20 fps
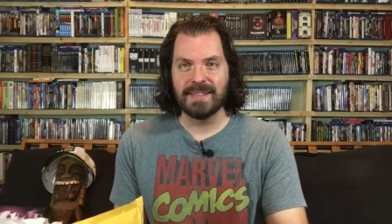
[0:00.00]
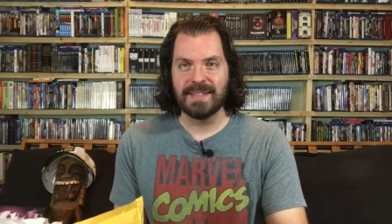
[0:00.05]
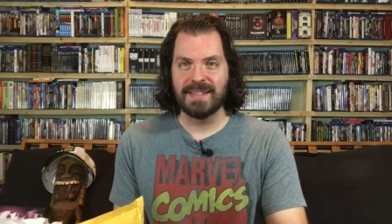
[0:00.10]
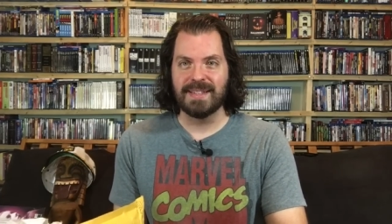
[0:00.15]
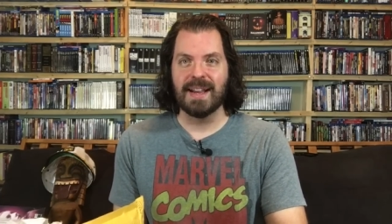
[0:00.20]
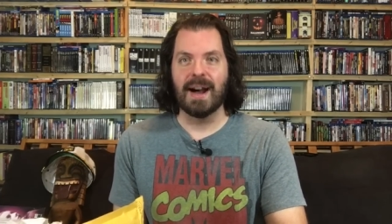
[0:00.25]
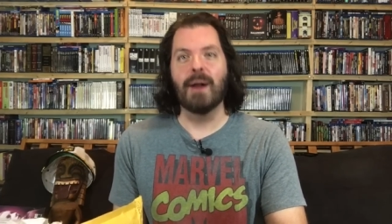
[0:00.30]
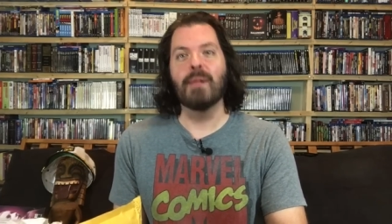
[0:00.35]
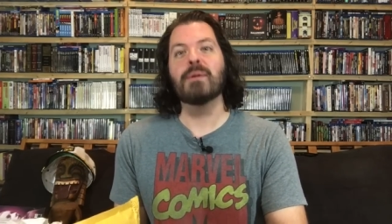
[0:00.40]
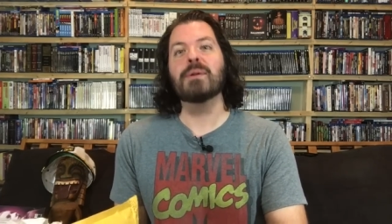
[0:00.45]
the
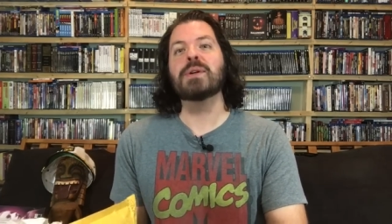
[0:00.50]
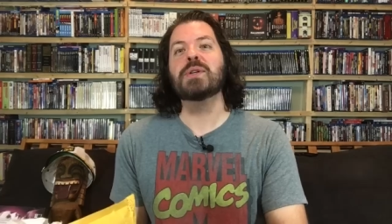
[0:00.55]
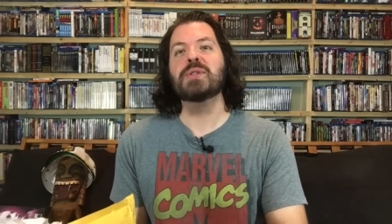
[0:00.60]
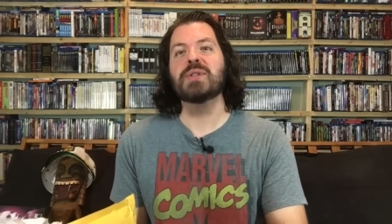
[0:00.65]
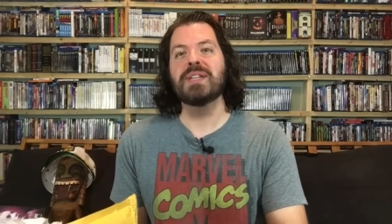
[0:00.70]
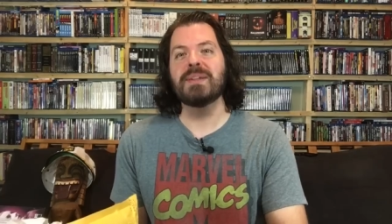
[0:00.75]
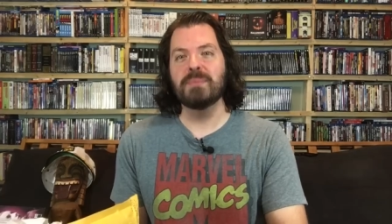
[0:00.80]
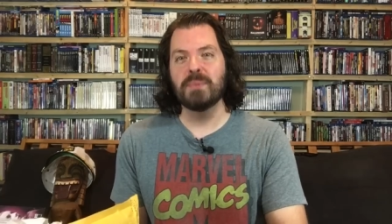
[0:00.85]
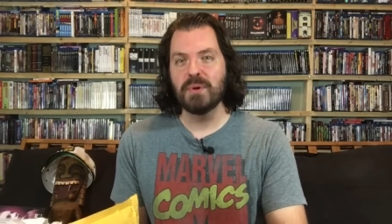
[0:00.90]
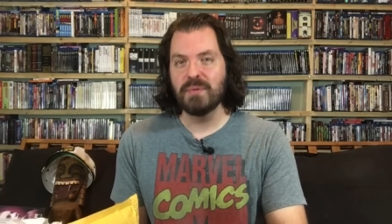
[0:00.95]
Dollar
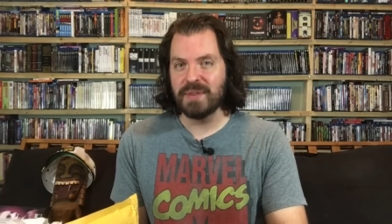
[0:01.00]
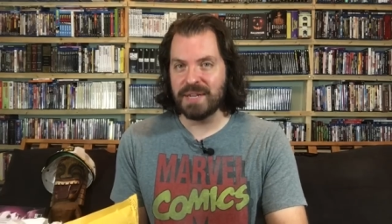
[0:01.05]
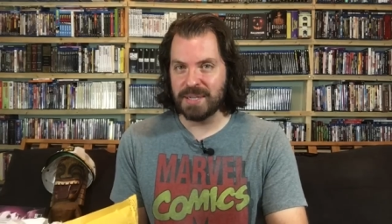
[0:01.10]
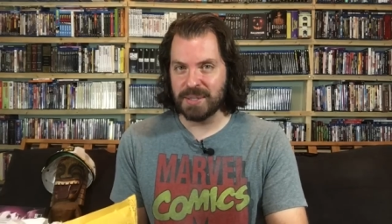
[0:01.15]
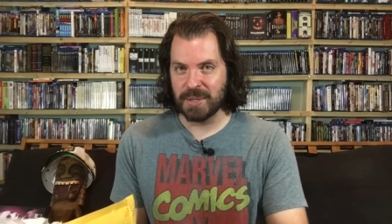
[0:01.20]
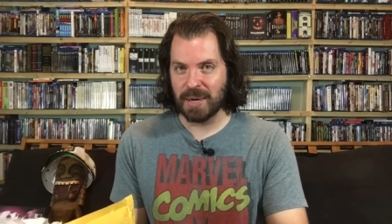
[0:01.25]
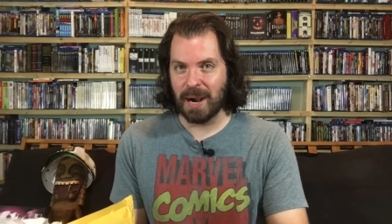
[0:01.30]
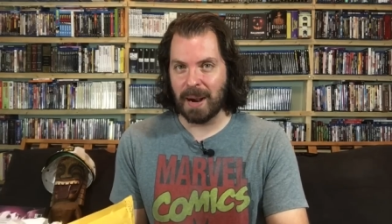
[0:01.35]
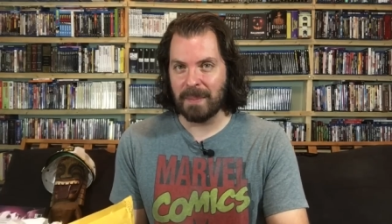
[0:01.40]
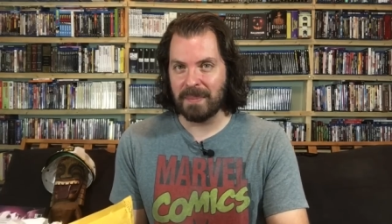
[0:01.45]
Tree movie
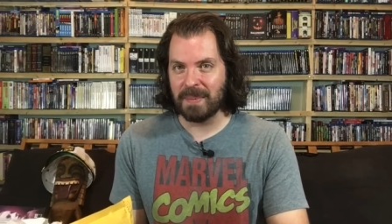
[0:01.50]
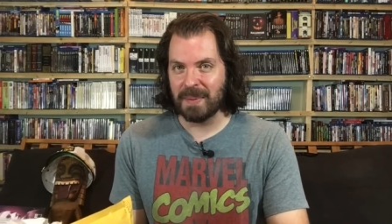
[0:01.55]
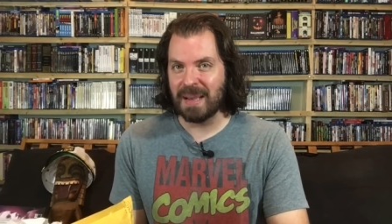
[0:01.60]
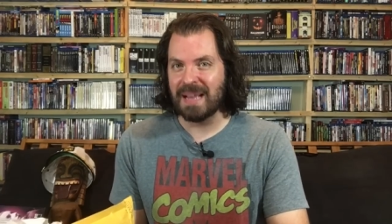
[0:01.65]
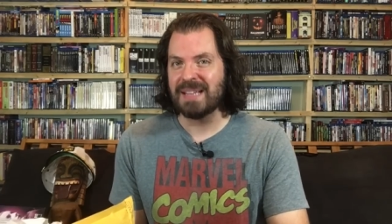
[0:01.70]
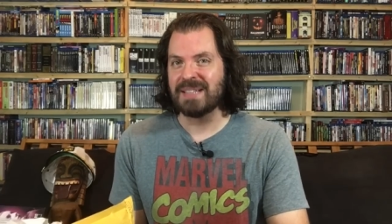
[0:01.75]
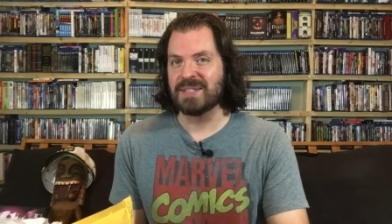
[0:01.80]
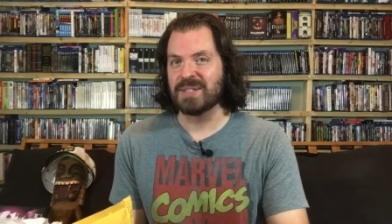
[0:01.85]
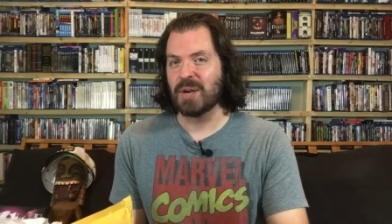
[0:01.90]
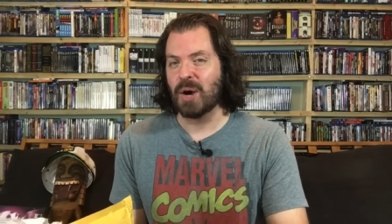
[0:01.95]
drop
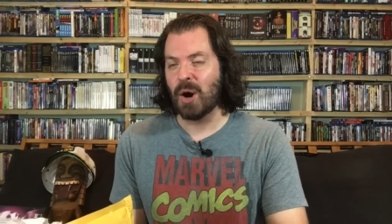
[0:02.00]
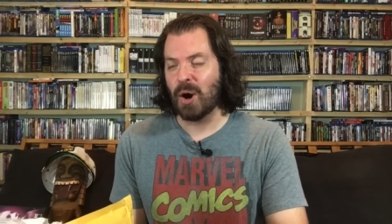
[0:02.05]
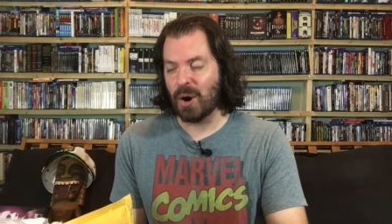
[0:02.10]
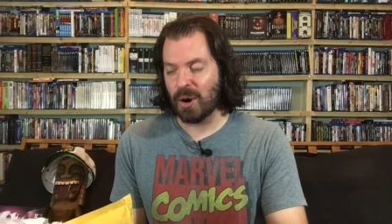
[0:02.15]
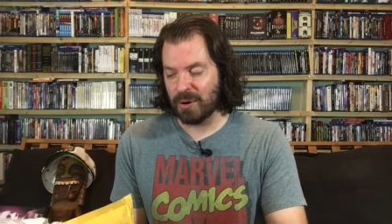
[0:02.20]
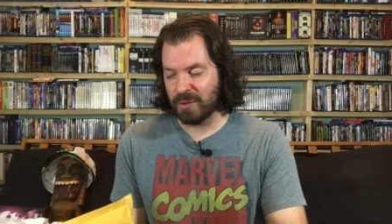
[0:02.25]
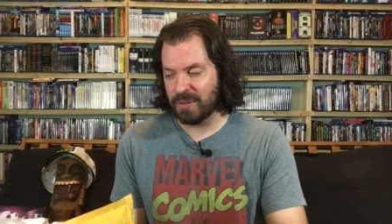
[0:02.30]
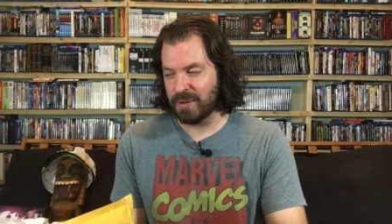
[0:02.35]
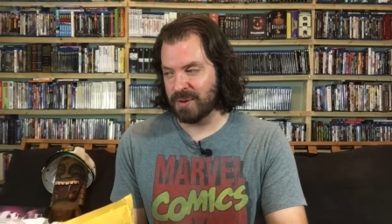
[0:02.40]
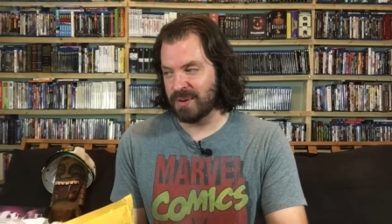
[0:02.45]
as
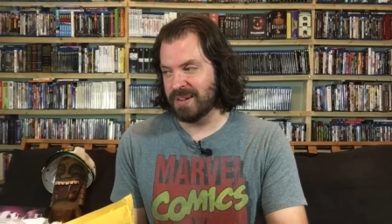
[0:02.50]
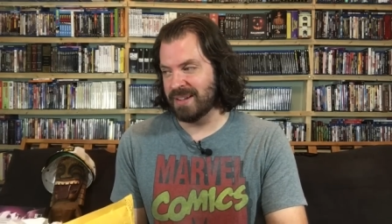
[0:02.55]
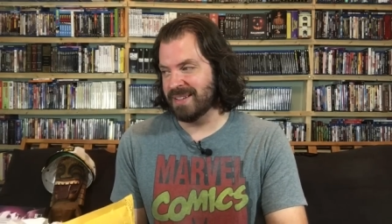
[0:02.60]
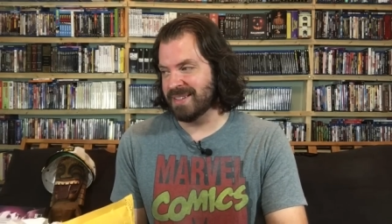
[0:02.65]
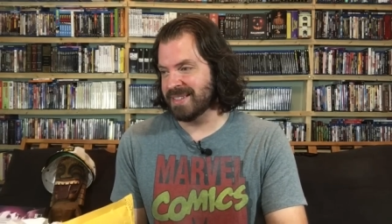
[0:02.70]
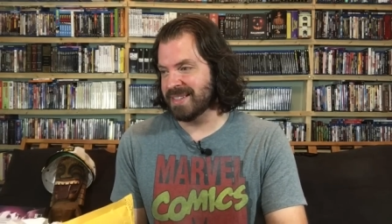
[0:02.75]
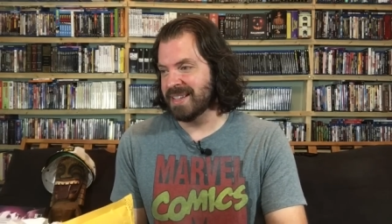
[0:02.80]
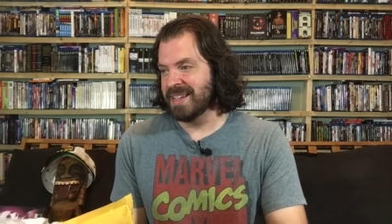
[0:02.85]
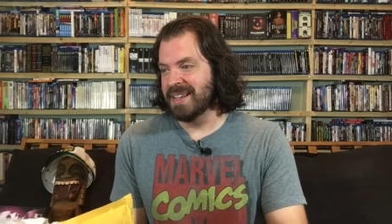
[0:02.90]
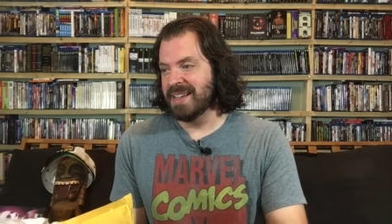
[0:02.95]
Arthur is.